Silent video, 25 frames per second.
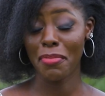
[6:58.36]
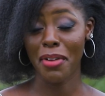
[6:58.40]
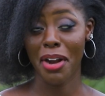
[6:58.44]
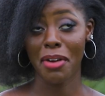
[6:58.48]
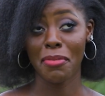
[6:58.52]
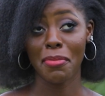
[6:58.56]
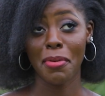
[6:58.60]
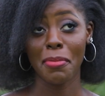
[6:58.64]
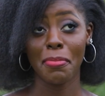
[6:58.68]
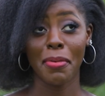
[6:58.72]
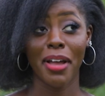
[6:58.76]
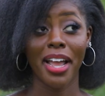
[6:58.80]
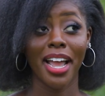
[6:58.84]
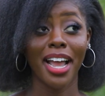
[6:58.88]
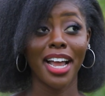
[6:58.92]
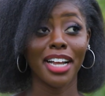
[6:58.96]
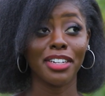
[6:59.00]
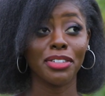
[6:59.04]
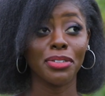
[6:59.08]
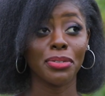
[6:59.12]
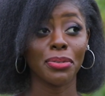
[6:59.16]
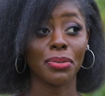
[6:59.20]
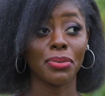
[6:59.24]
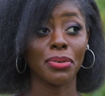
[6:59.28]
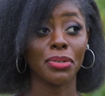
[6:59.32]
I remember I
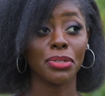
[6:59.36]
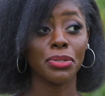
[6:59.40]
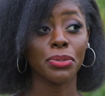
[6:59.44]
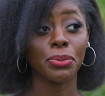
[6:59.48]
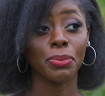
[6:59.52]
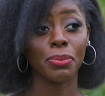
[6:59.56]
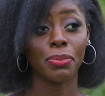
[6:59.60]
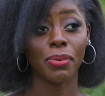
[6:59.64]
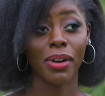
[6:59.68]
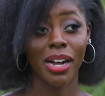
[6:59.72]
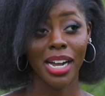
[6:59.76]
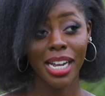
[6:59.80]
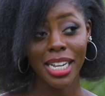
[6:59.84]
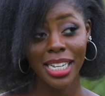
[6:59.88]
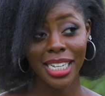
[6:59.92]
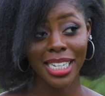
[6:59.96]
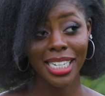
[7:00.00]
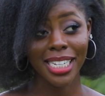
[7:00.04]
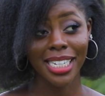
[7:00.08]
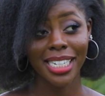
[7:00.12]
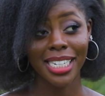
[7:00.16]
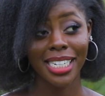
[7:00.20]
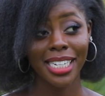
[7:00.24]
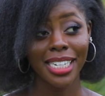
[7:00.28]
had to go to work.